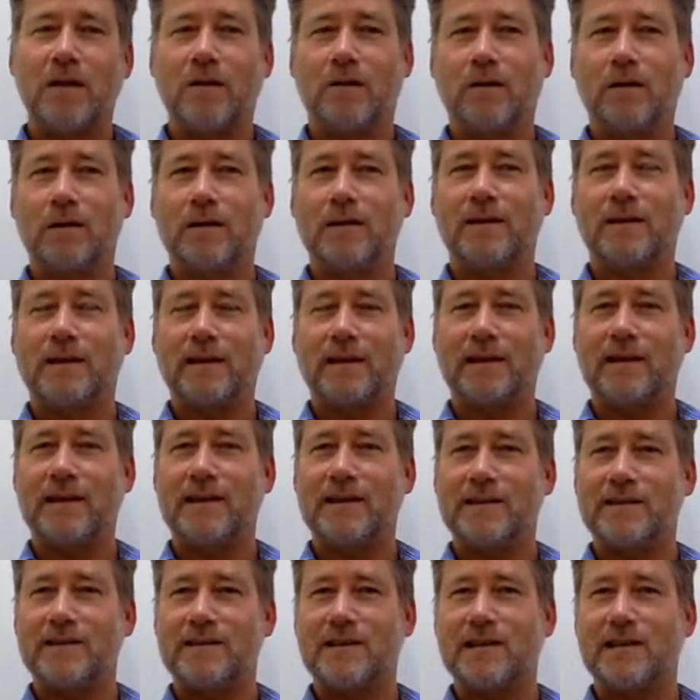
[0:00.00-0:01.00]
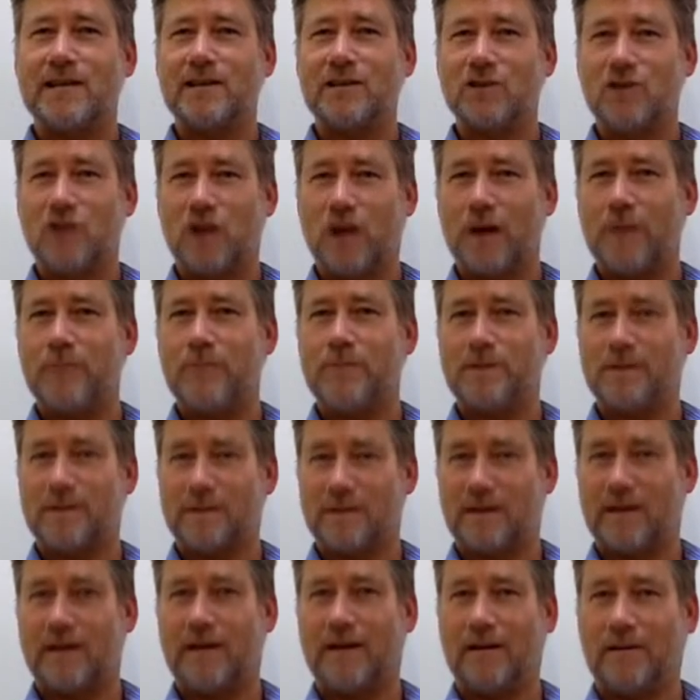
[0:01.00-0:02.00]
Well, the ESL
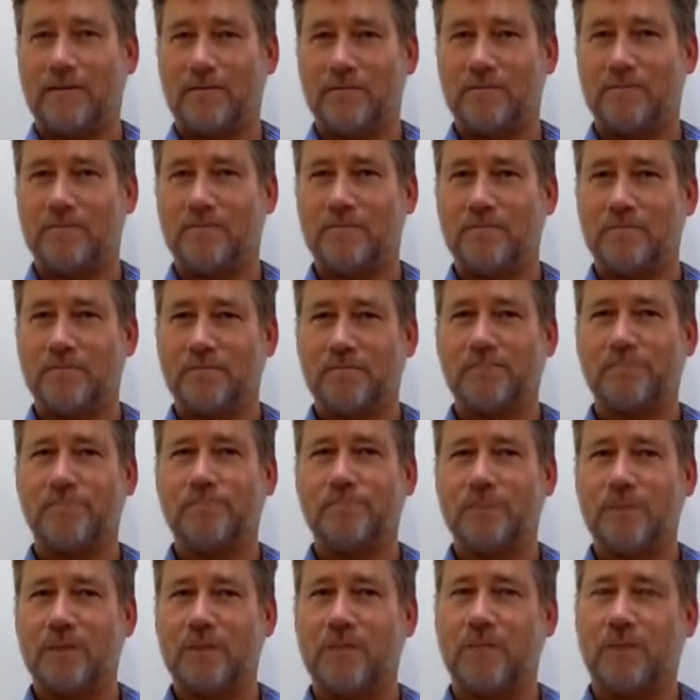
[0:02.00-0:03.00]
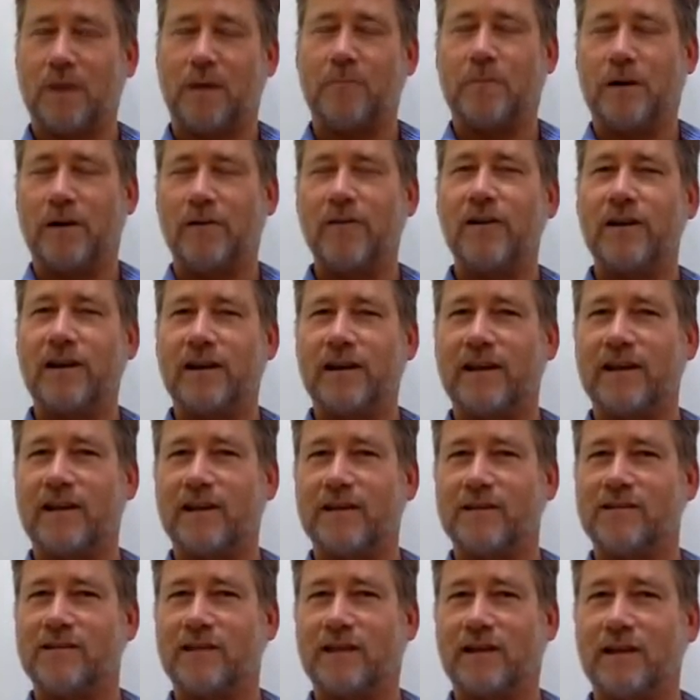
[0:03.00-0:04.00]
jobs, primarily
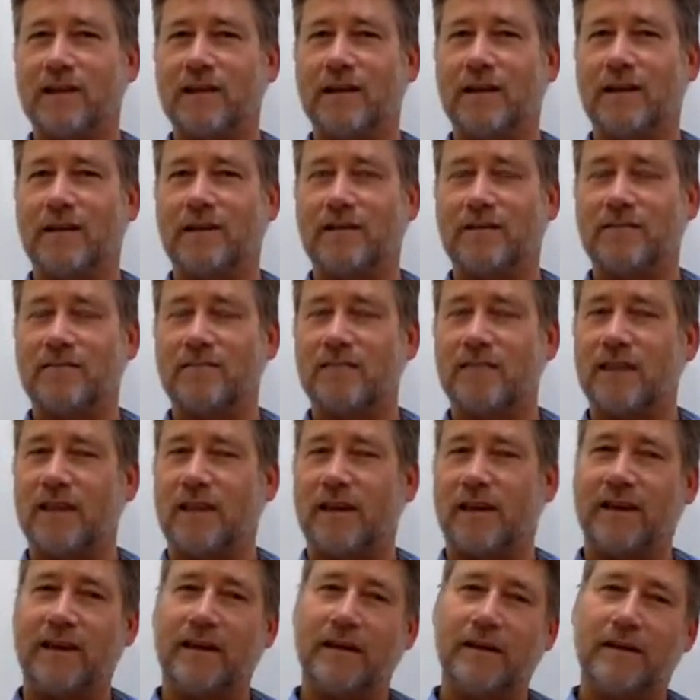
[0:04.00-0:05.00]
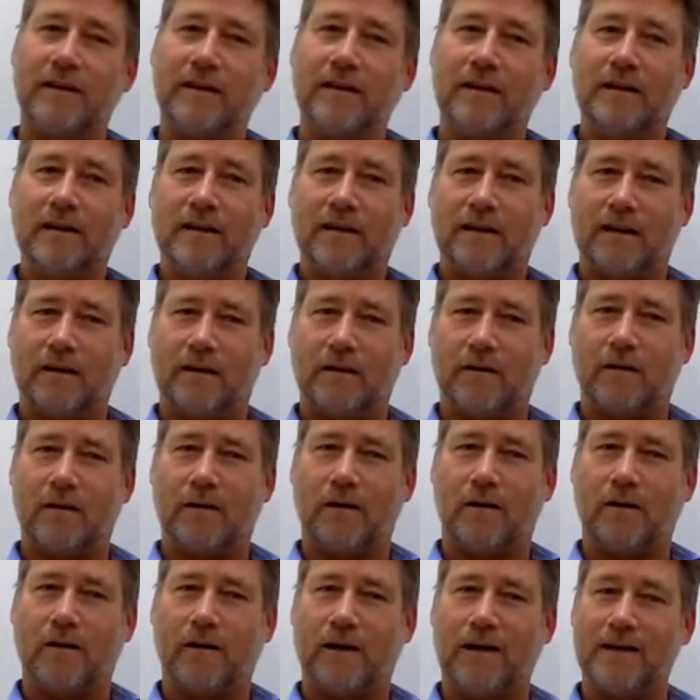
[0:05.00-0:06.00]
ESL, and there
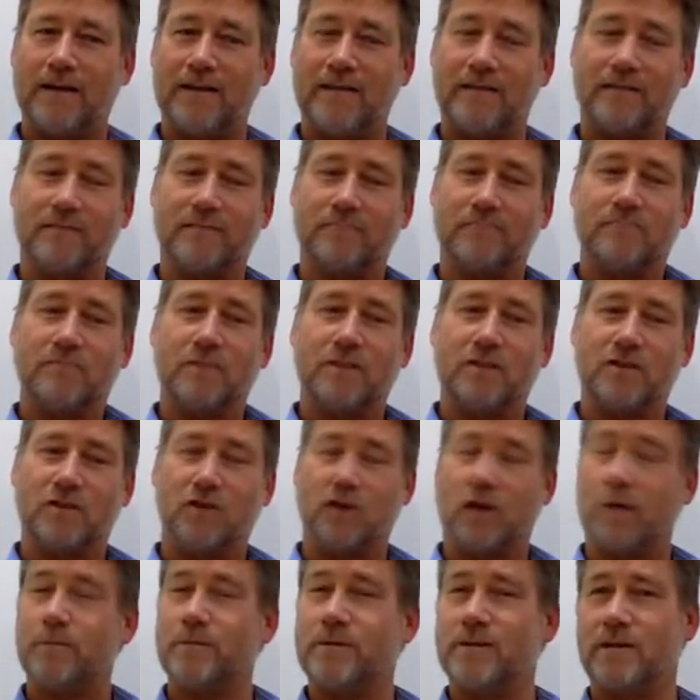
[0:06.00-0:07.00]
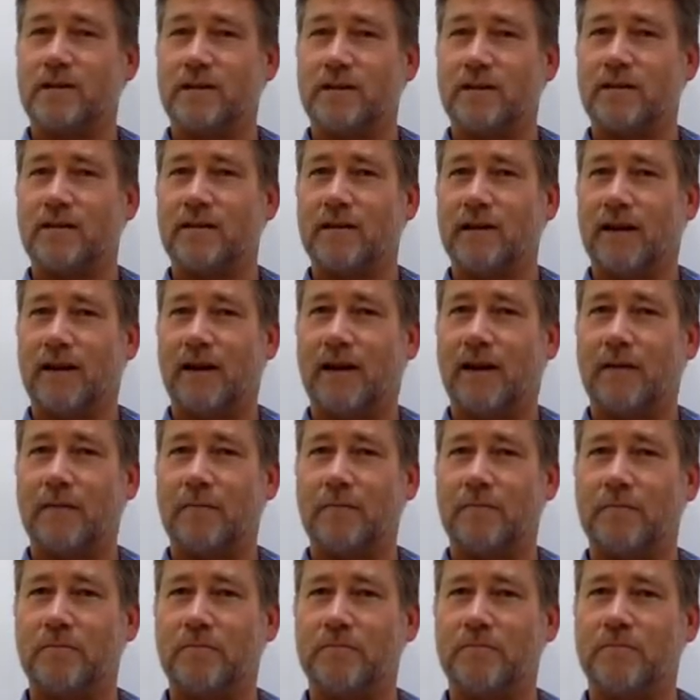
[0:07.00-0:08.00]
are other jobs in
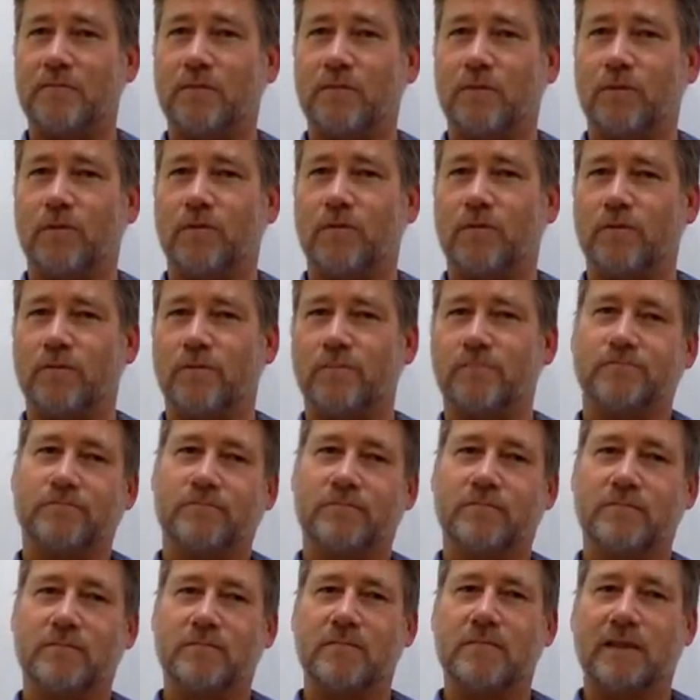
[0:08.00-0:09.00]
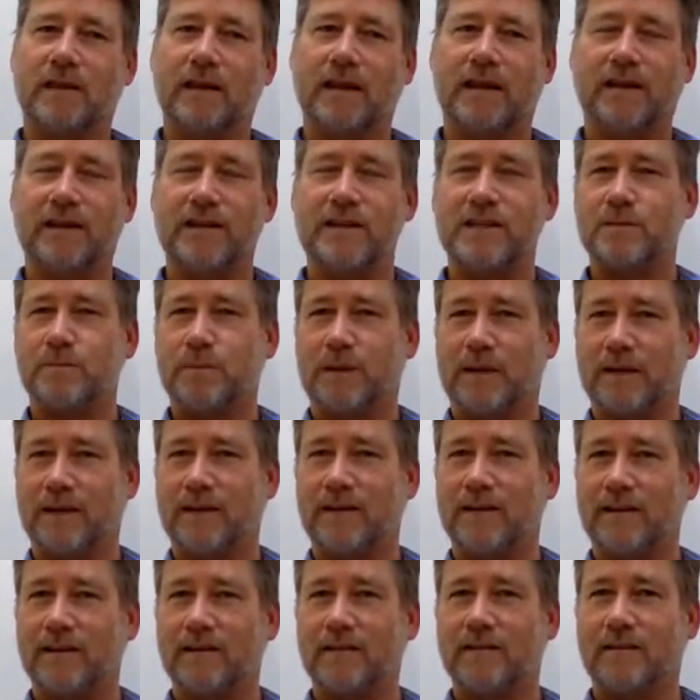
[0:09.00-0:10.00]
for
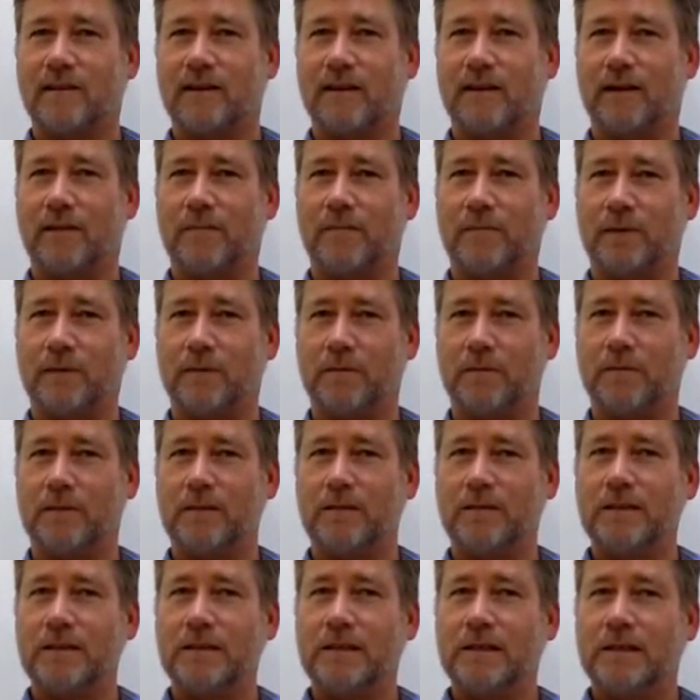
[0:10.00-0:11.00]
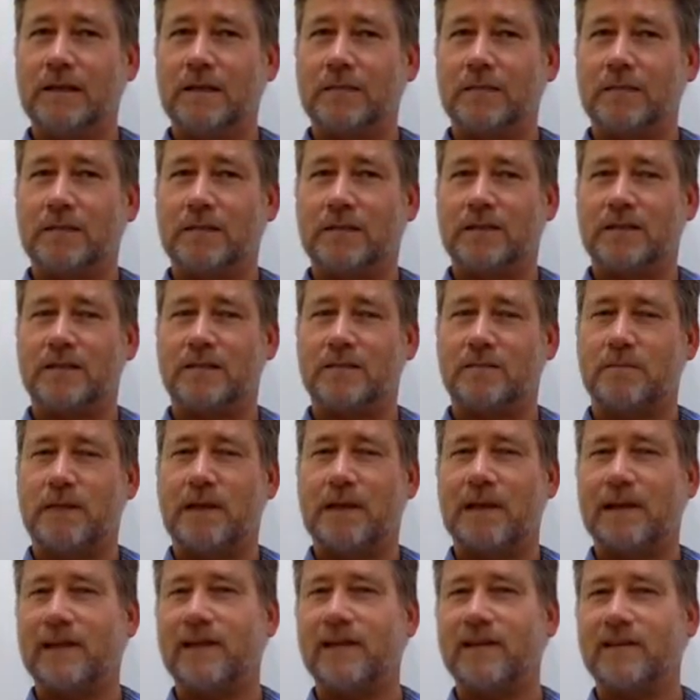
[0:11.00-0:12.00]
English-speaking people, but
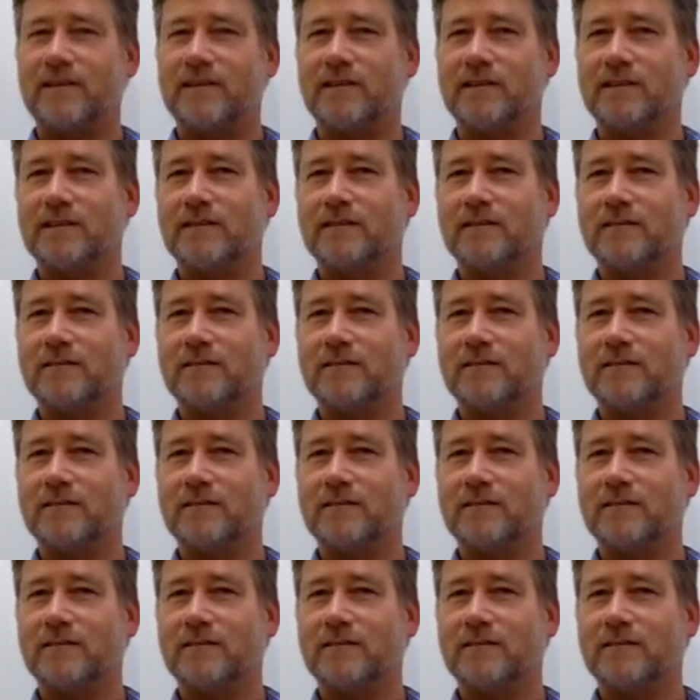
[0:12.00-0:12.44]
mainly ESL.